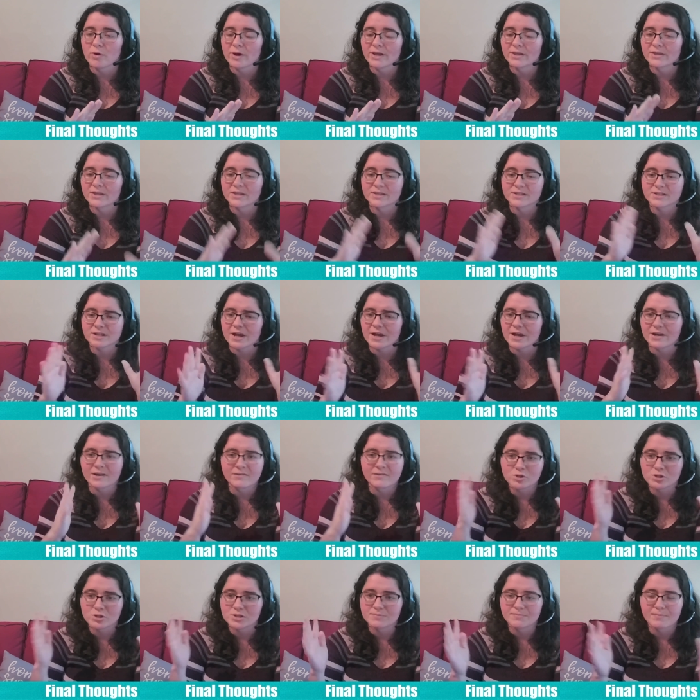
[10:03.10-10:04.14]
That's kind of
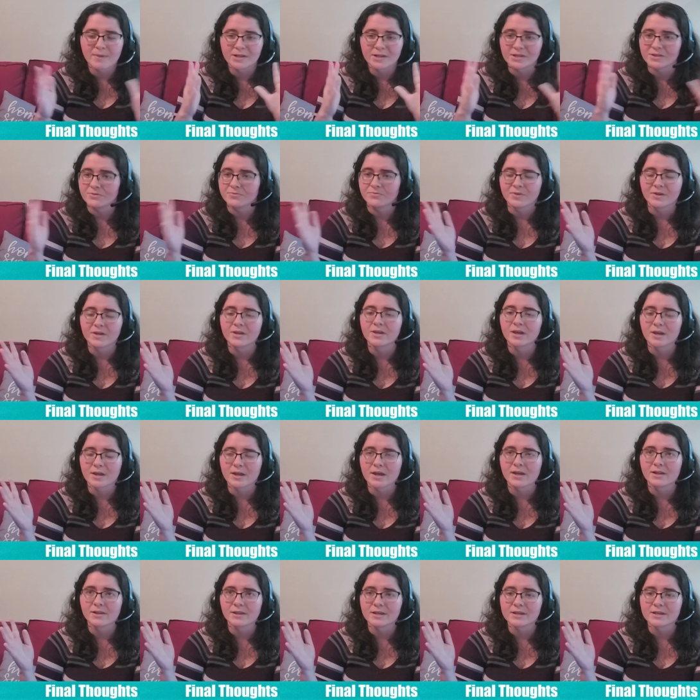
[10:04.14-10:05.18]
just my thinking,
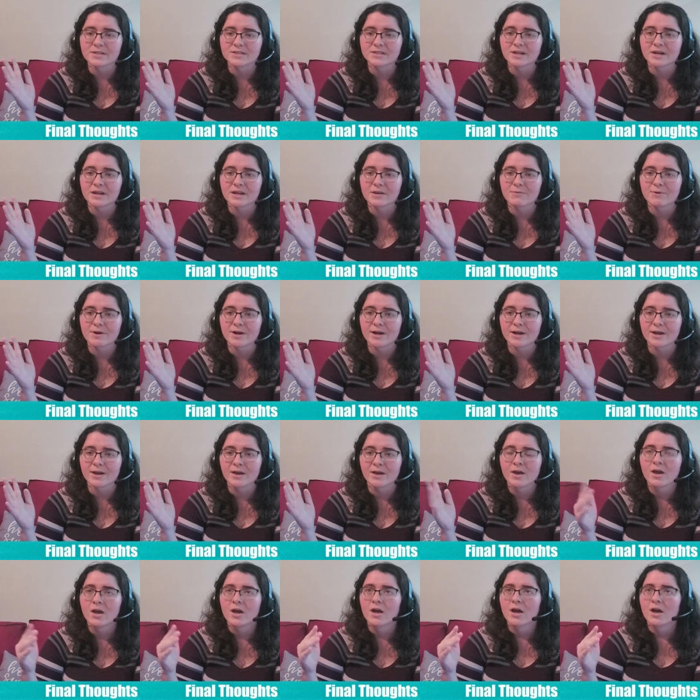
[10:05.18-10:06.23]
at least, anyway.
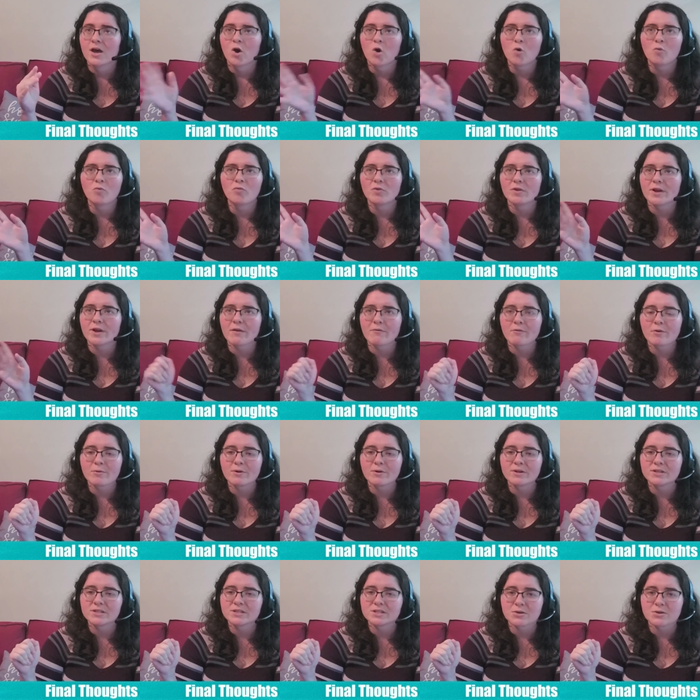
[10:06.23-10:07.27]
Hopefully
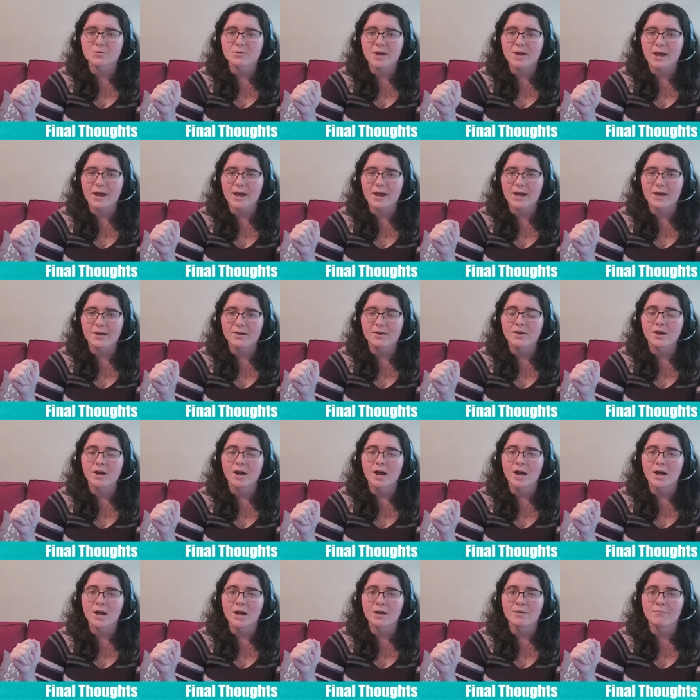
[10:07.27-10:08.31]
everyone's okay,
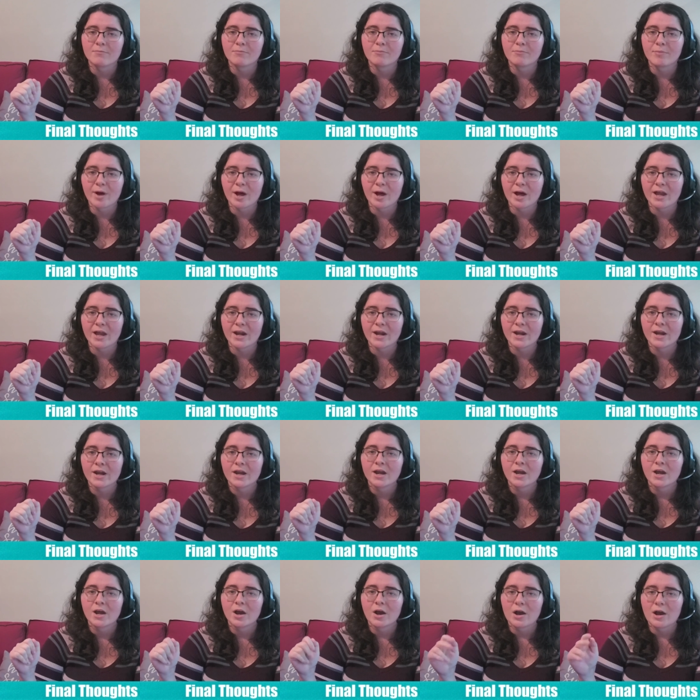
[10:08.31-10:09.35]
uh, but
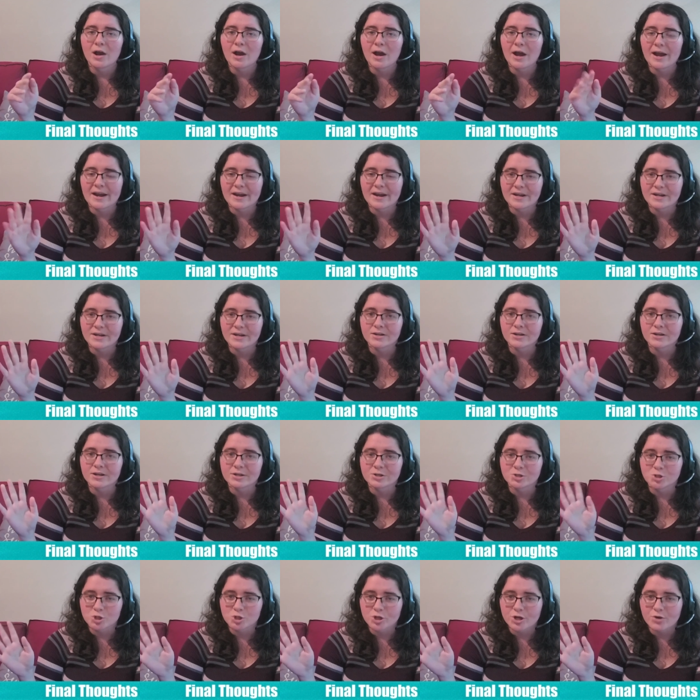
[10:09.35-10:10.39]
I,
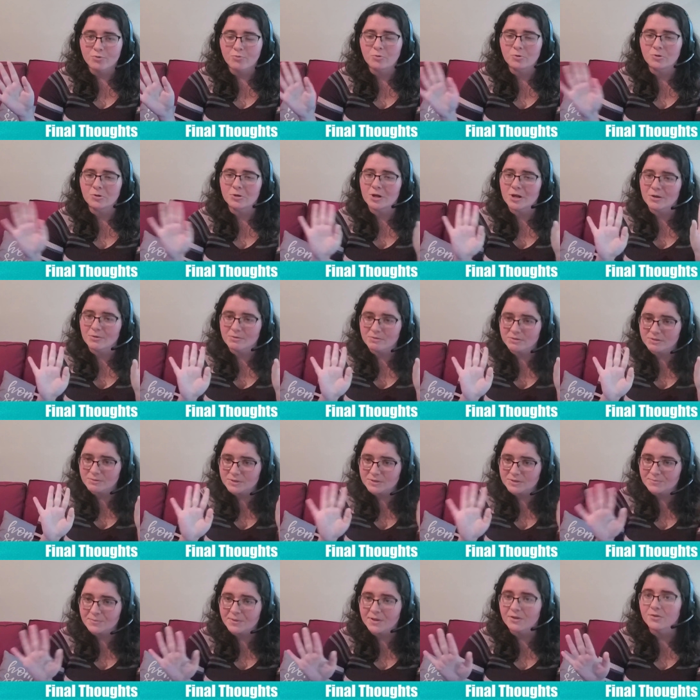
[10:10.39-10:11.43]
in general, you know, it was
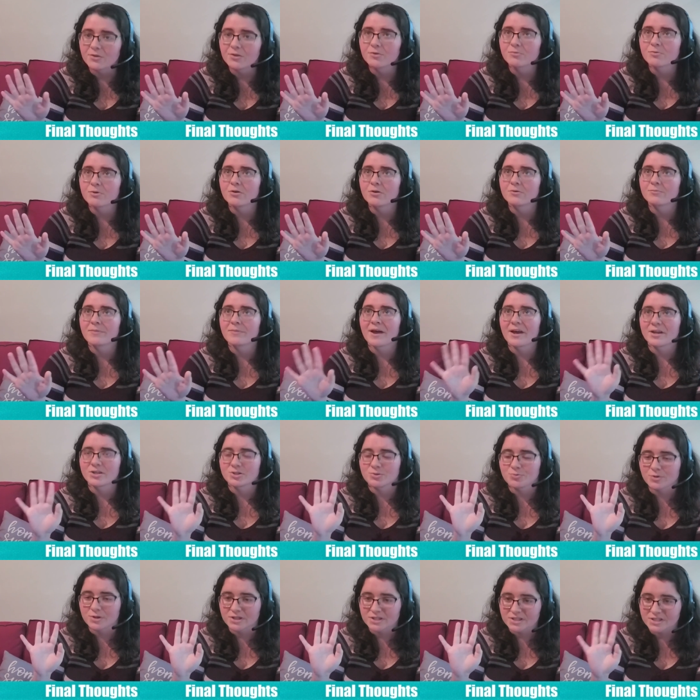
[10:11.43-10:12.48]
a middle-of-the-road match.
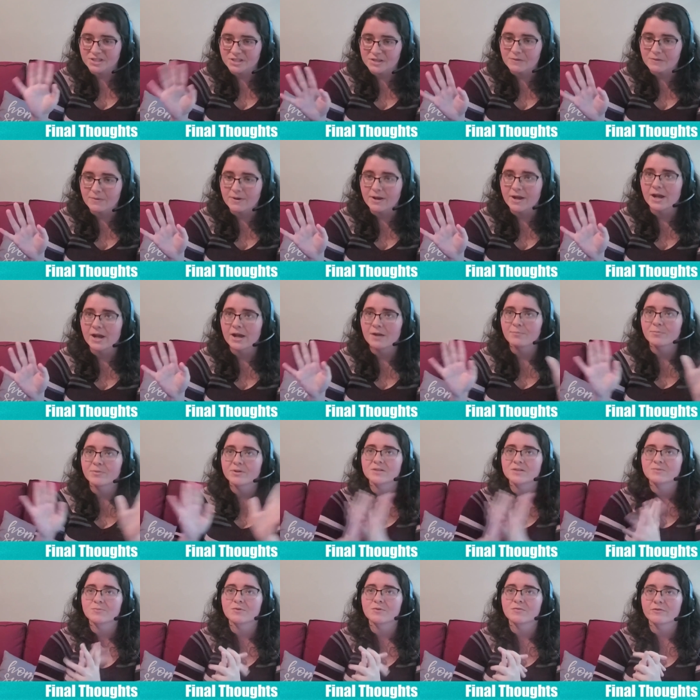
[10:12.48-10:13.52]
We're going to see what
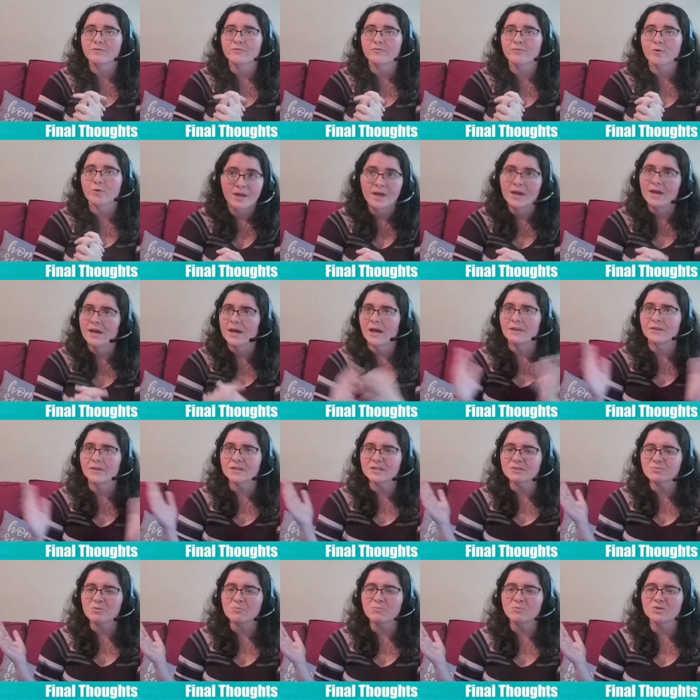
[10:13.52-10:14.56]
happens moving forward. And this
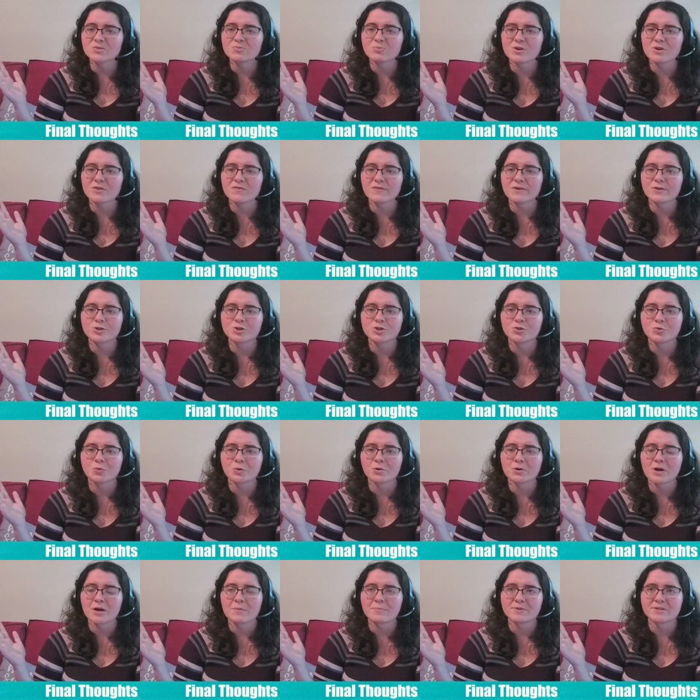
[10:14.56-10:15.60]
one was one of our shorter
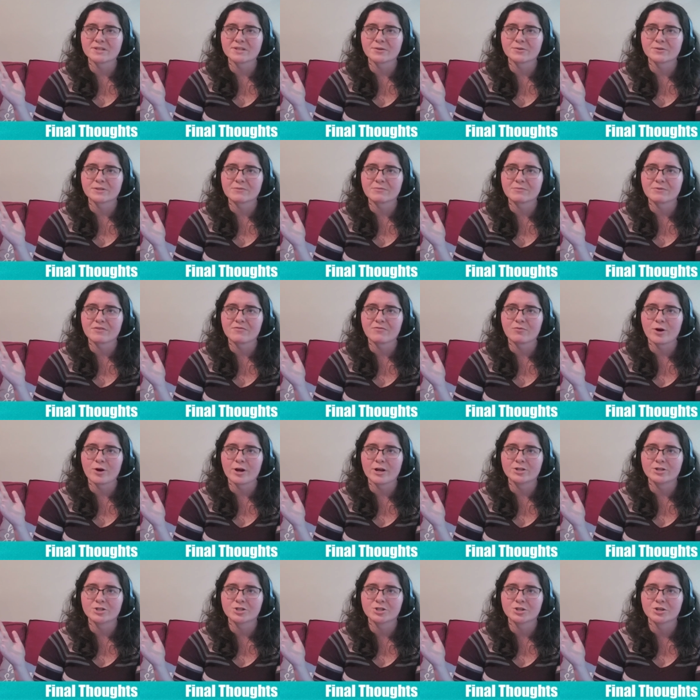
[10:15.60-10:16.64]
episodes that we've
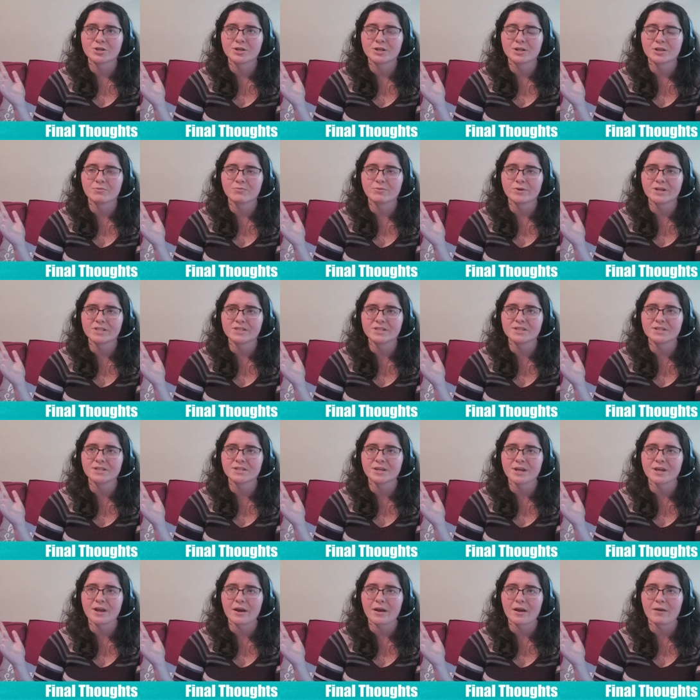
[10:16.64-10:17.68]
watched
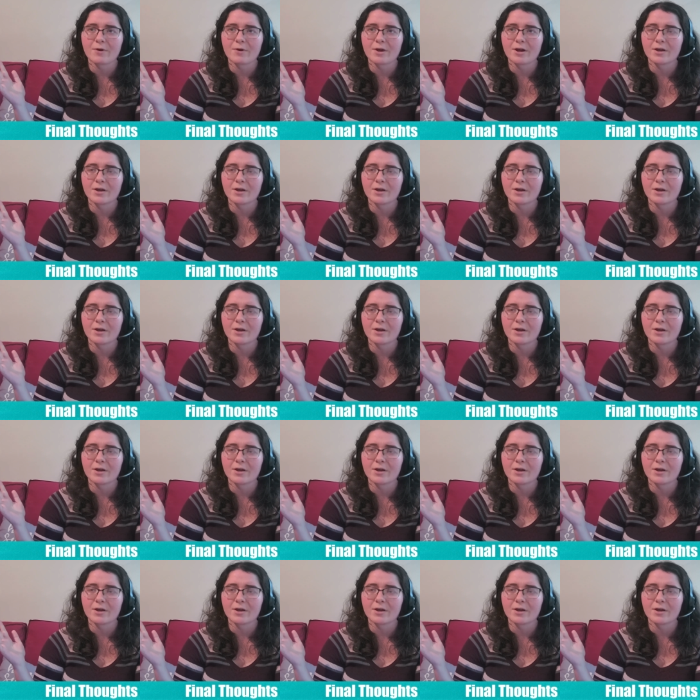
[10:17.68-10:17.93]
recently, anyway.